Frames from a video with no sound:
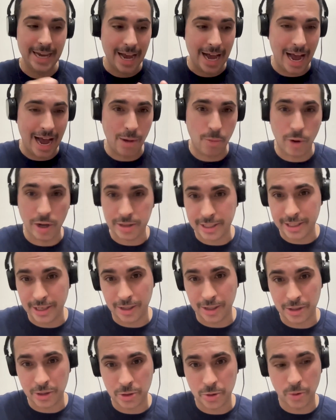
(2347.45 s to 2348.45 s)
I want the
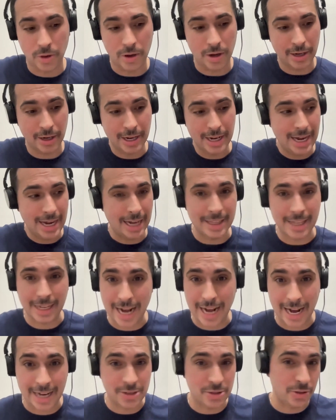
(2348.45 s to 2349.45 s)
underdog and the
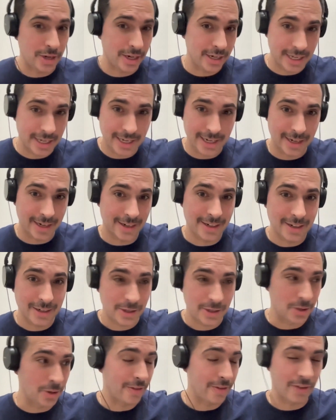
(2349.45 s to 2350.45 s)
guys you didn't hear,
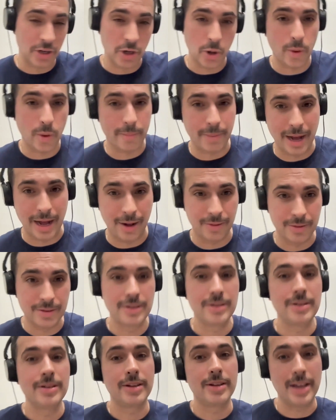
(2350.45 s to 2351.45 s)
you don't even know about,
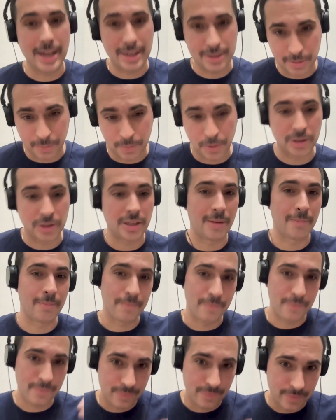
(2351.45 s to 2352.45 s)
to put
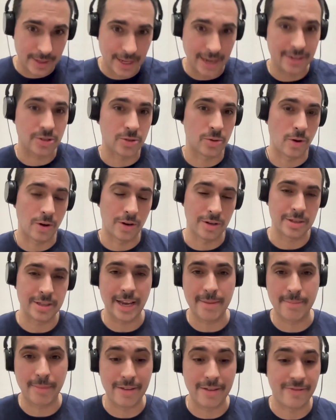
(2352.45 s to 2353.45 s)
their songs
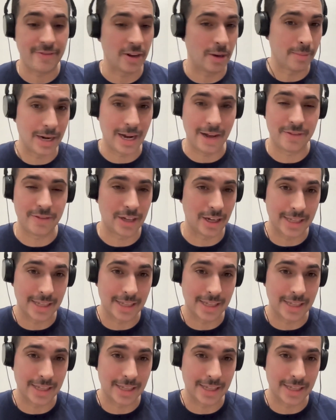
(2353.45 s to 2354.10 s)
in my film, and I've done